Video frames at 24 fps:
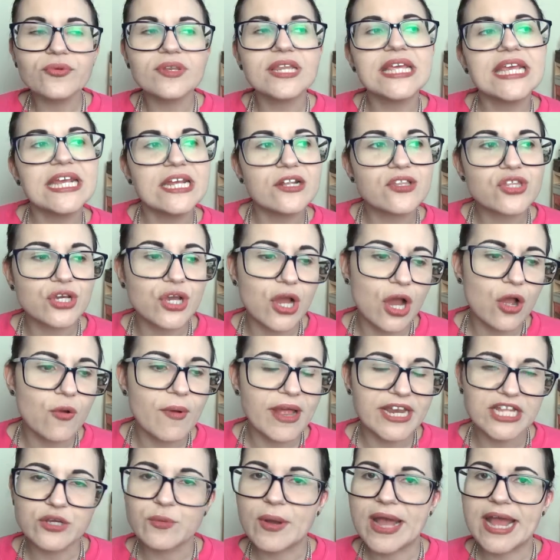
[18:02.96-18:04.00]
need to go
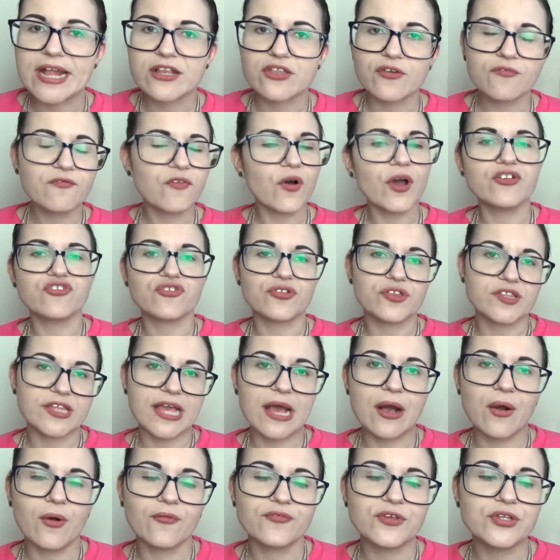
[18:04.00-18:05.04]
anywhere to find
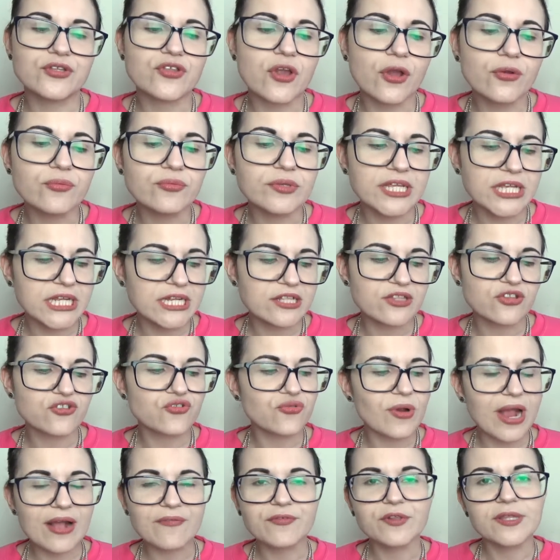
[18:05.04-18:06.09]
yourself. You don't need to
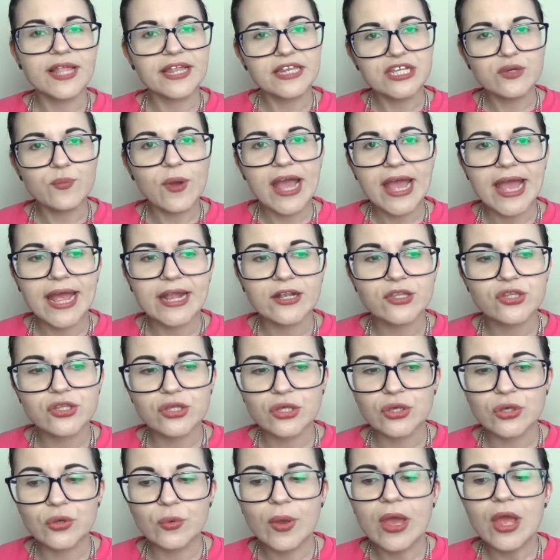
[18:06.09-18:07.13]
travel anywhere
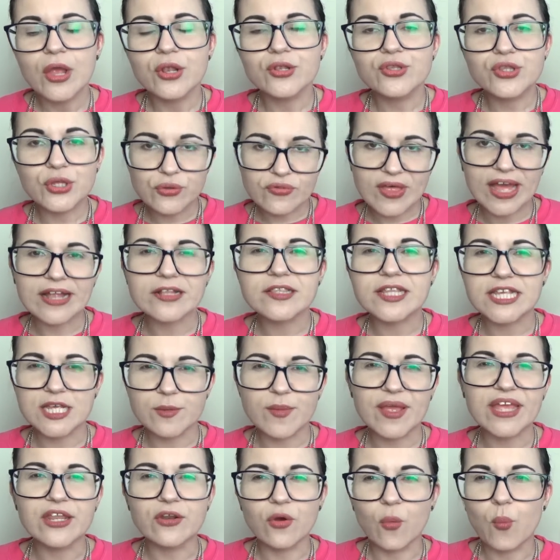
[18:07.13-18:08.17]
to do that
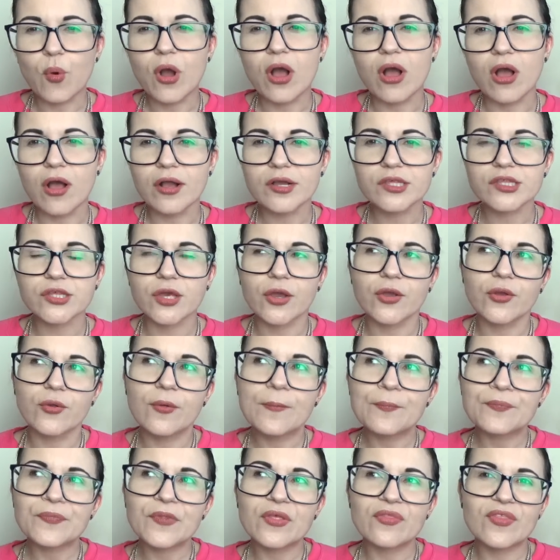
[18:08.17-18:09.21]
deep inner work. So
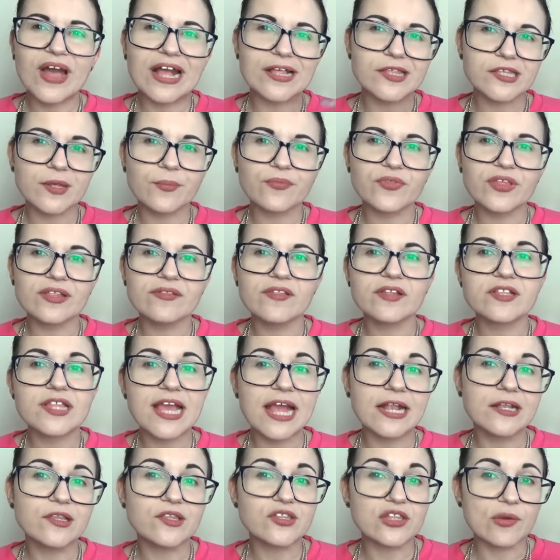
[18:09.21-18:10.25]
that's something that
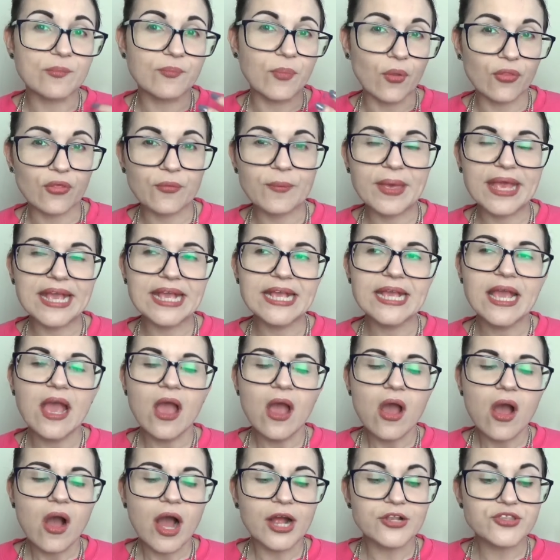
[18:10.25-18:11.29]
tends to bother me.
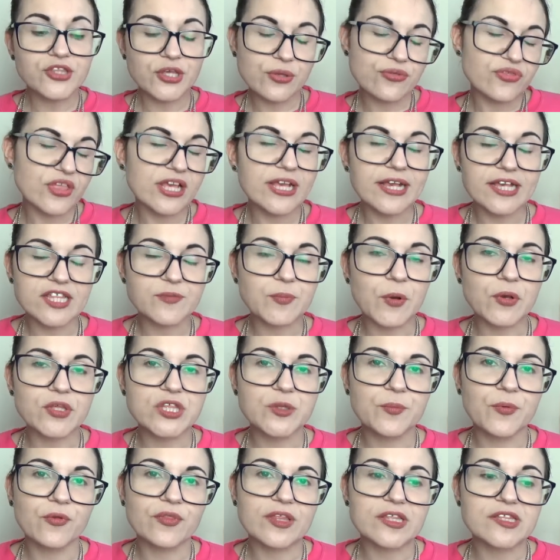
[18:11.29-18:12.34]
I do think it's
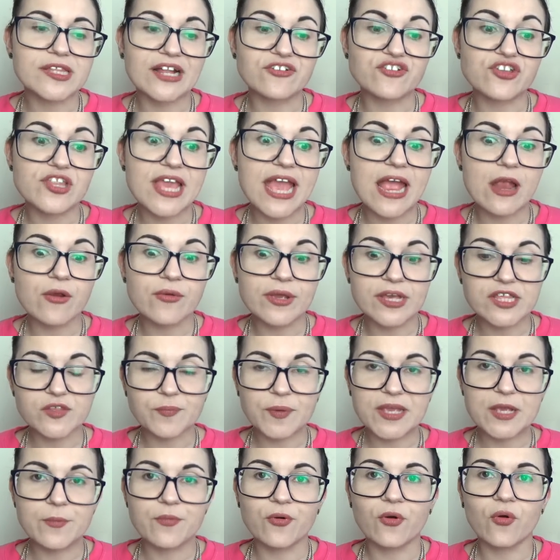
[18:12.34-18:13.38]
possible that Sagittarius
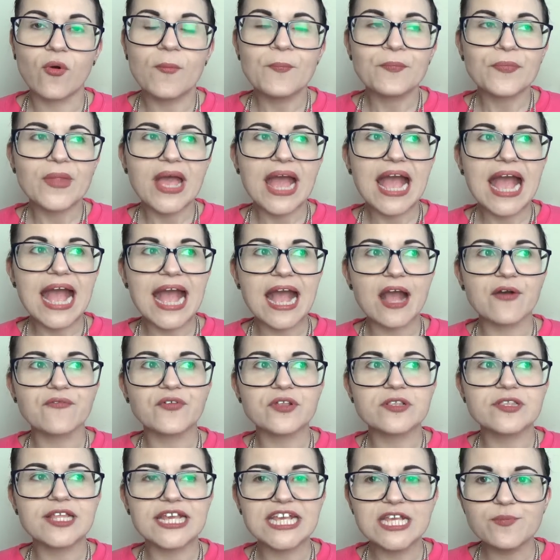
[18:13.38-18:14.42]
people
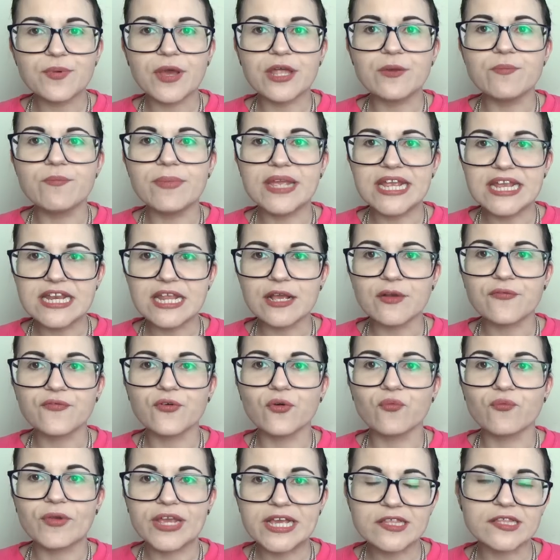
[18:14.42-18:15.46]
have deep and
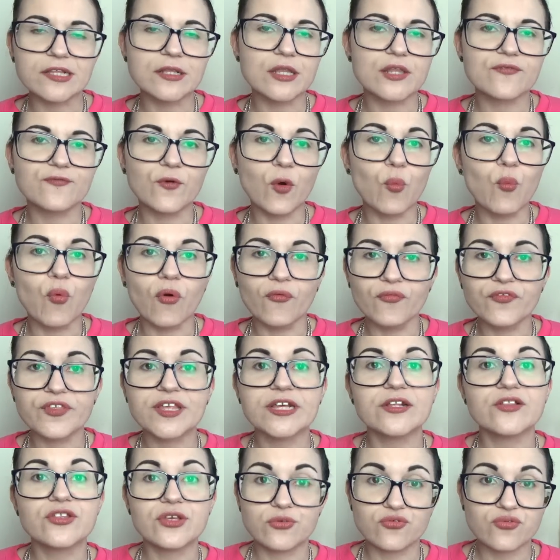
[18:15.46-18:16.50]
meaningful reasons for
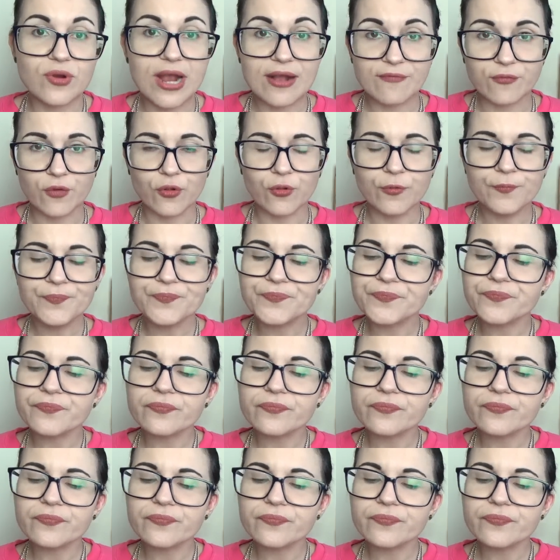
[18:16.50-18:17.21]
wanting to travel,